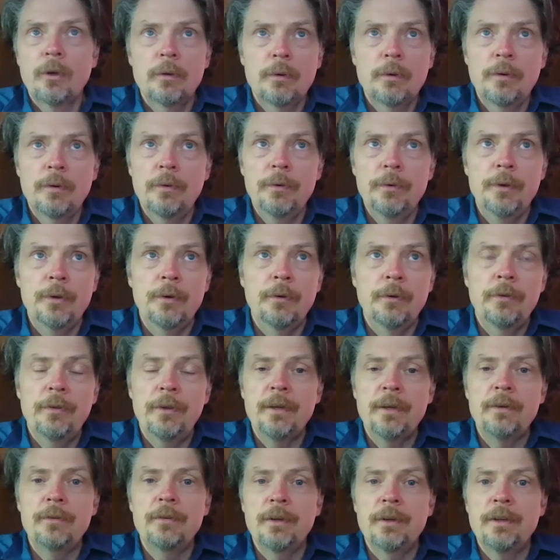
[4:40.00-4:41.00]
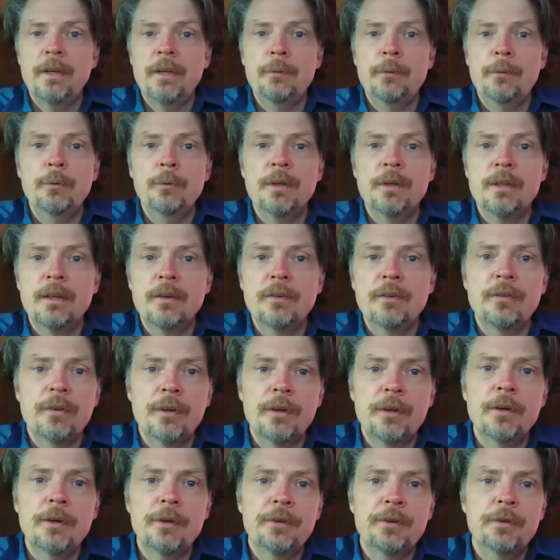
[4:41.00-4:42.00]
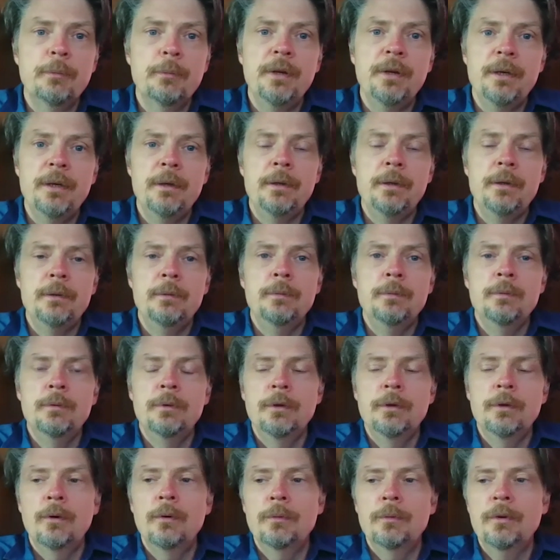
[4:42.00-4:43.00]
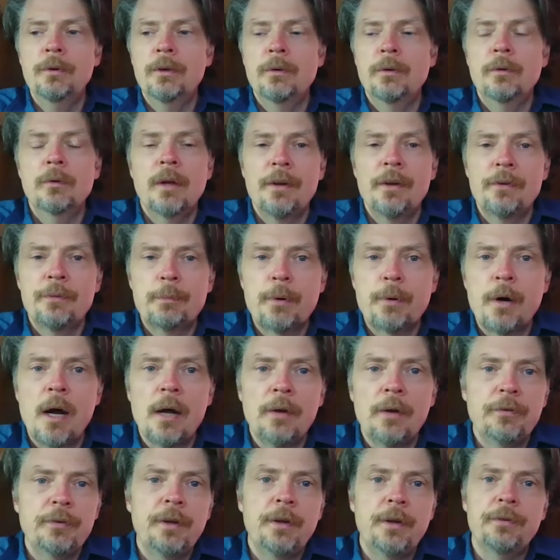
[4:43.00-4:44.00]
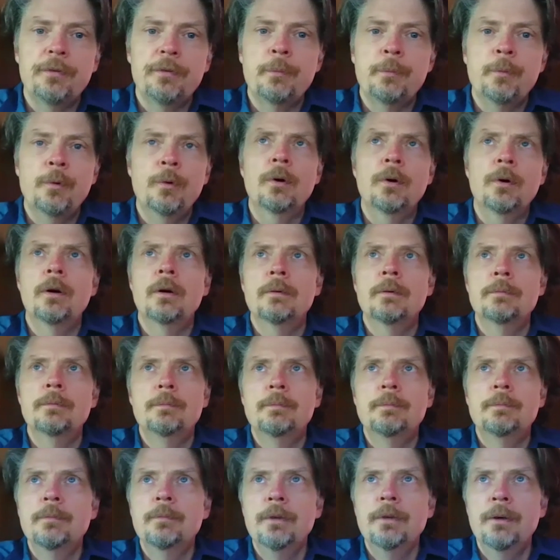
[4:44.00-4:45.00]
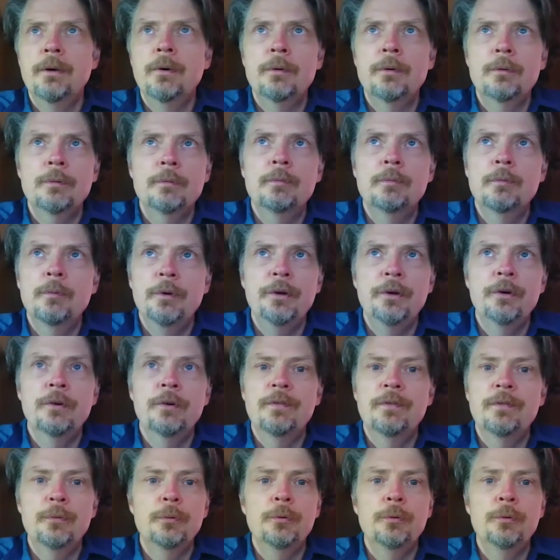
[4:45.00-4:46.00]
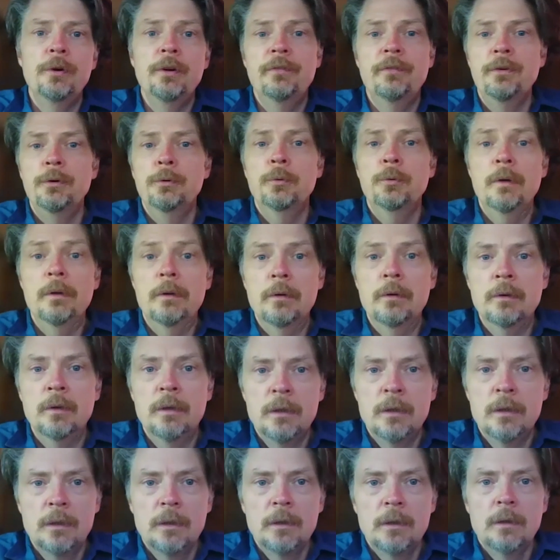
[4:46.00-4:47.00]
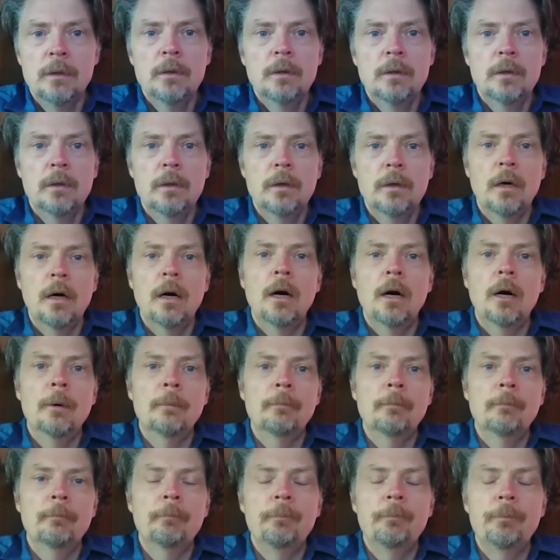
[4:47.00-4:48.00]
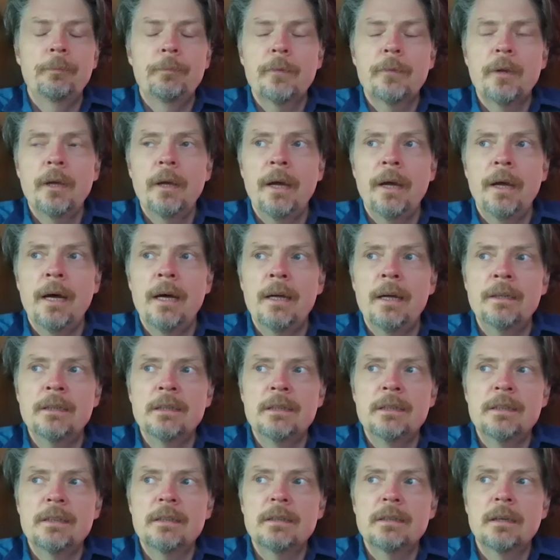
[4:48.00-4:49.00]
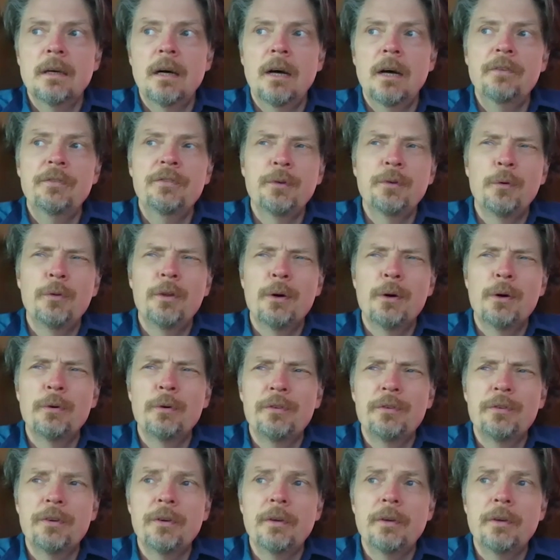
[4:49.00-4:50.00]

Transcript: uh, you know things that they would consider to be you know you know less processed more you know real food if you will hmm. um and uh, so there, there was stood